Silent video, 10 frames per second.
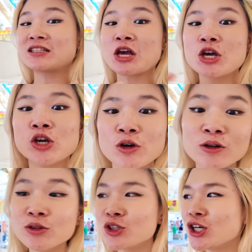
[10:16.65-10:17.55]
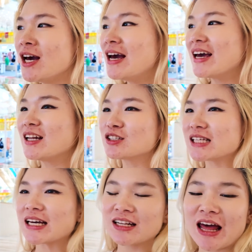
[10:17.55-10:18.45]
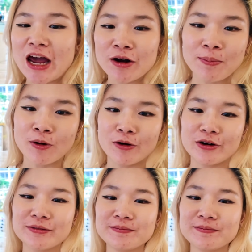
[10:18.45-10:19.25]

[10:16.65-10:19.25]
It's huge. It looks like an airport.